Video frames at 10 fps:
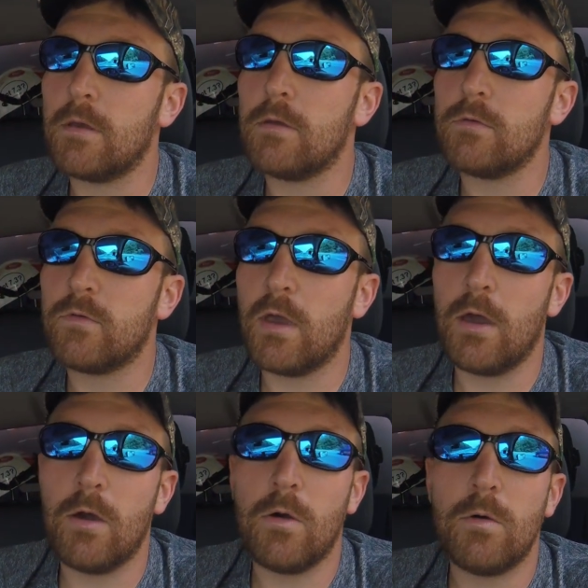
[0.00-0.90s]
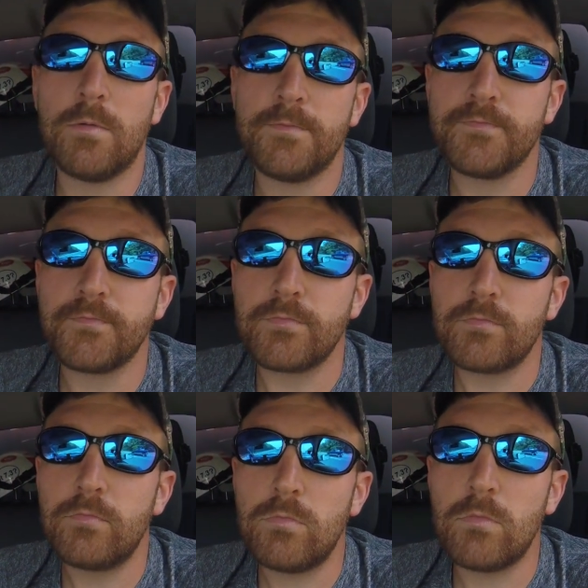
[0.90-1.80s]
so
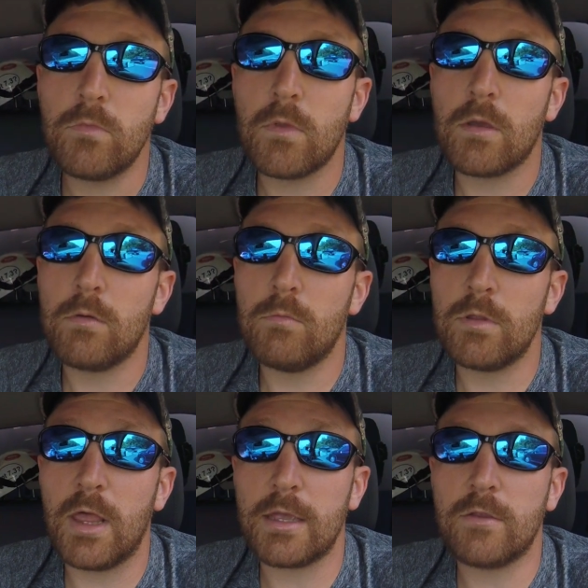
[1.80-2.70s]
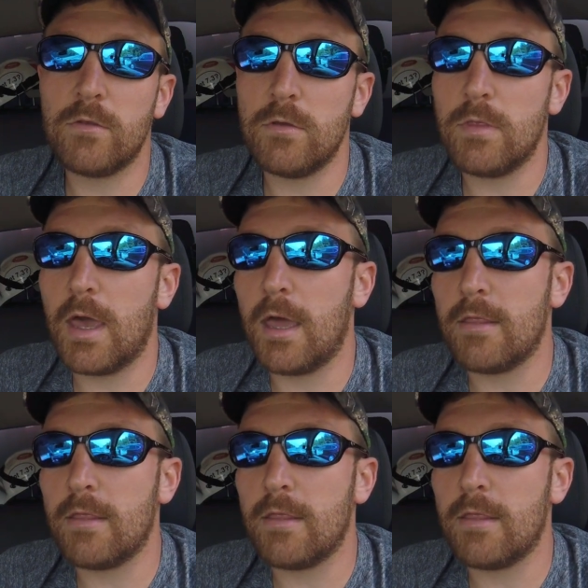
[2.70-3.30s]
would like to do that.